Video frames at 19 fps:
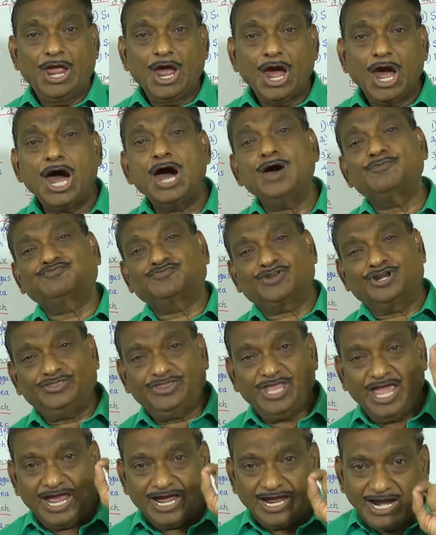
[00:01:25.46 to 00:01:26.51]
After
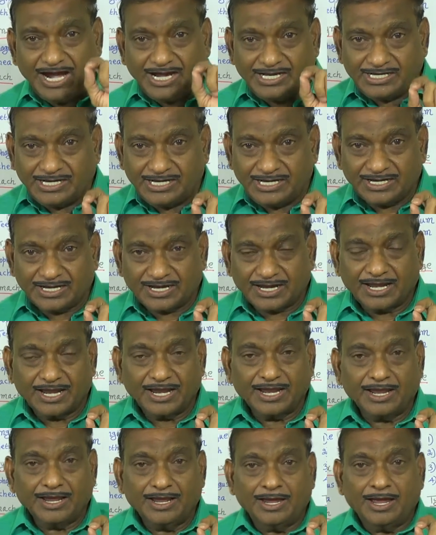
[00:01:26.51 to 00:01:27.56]
that,
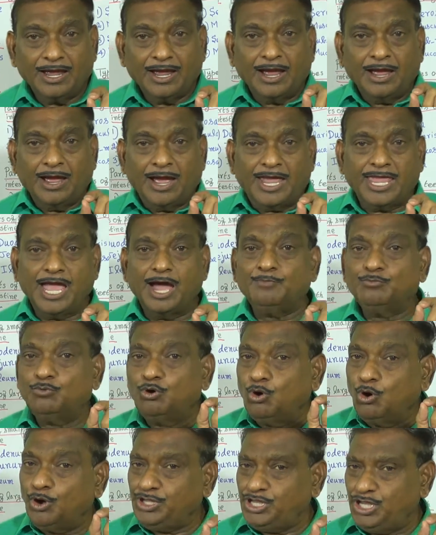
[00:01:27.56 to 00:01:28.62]
I am
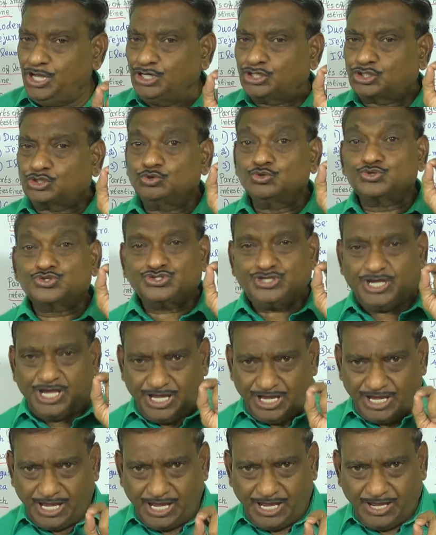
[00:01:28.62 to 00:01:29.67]
going to
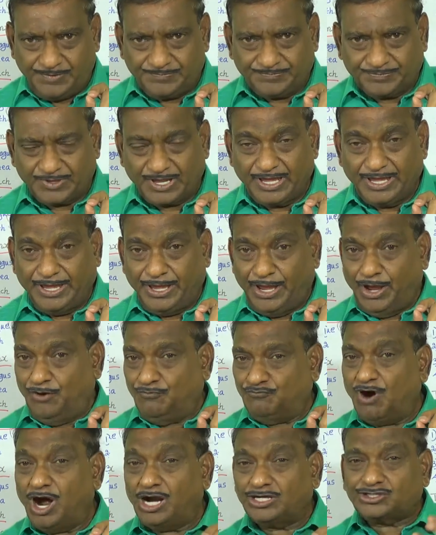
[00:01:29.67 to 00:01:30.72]
say
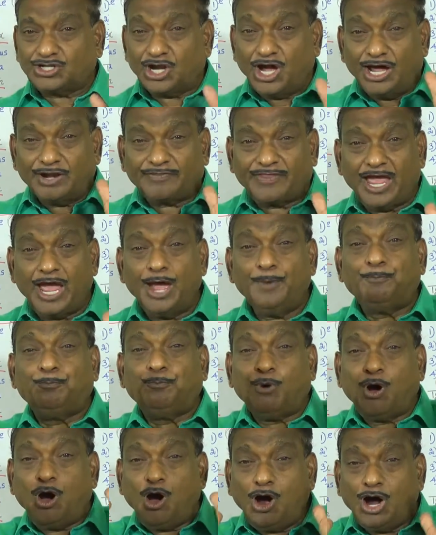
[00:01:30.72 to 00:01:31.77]
what are the
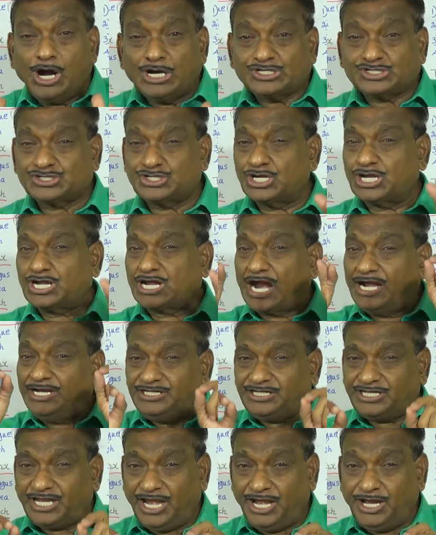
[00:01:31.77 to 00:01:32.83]
parts
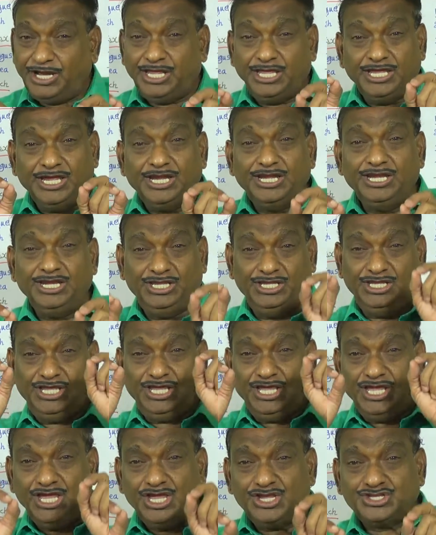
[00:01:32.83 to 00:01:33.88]
contained in
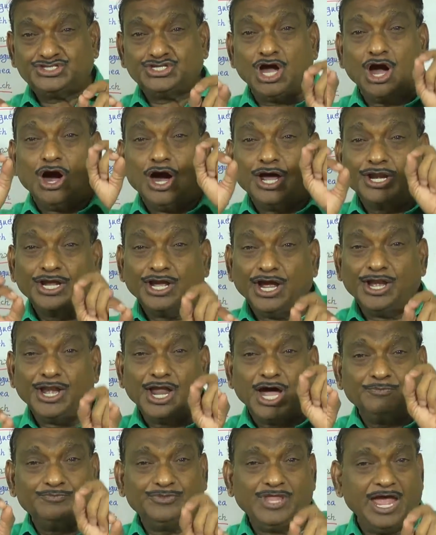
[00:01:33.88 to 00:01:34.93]
each organ
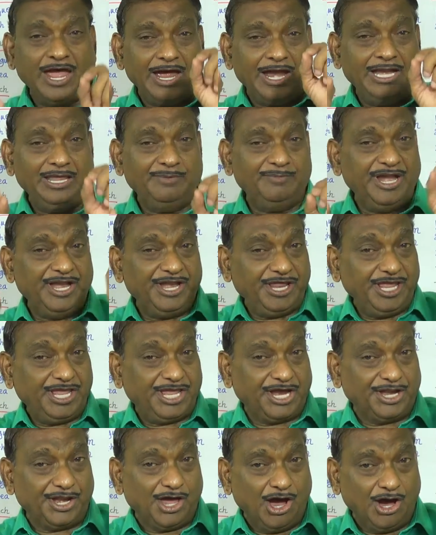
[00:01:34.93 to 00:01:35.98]
of the alimentary
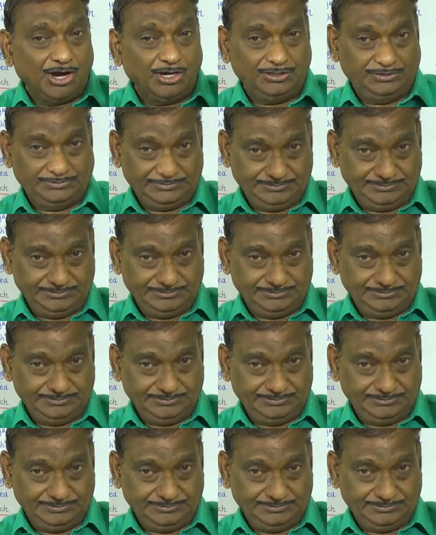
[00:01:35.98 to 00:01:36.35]
canal.